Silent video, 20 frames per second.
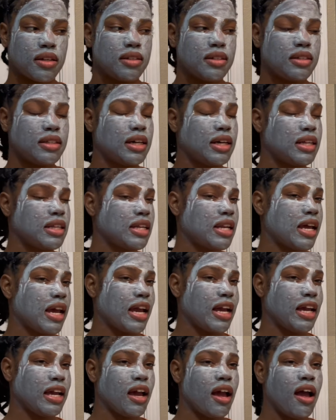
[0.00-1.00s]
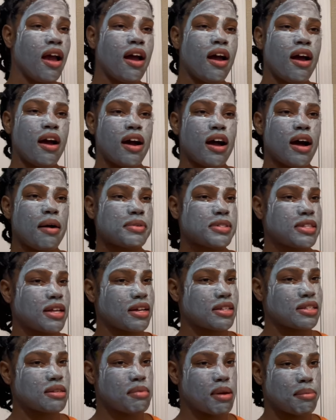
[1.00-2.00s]
the other day i was talking
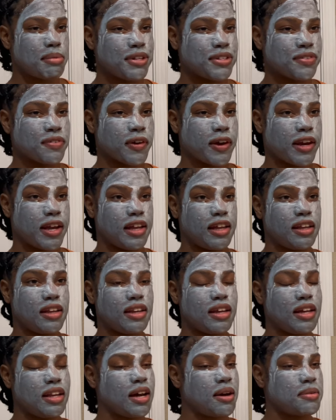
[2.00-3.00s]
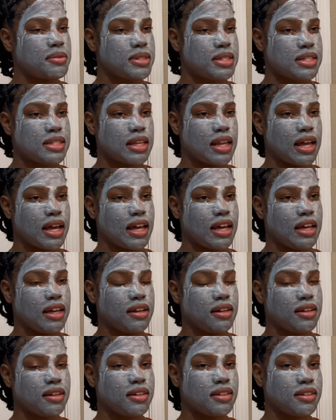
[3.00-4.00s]
to my best friend and i was just like